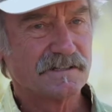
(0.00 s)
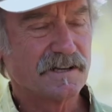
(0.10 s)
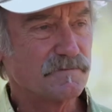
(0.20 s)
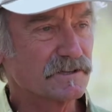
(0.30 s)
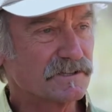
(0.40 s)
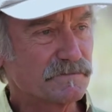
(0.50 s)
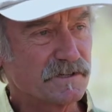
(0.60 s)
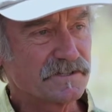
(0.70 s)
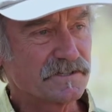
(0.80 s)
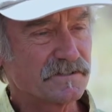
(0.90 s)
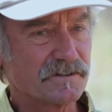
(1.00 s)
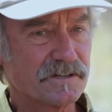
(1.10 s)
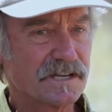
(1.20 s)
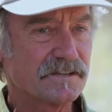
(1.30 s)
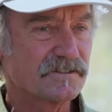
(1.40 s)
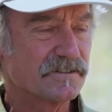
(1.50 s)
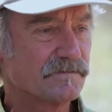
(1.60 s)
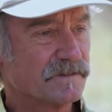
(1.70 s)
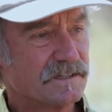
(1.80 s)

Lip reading: 1 million species that are endangered,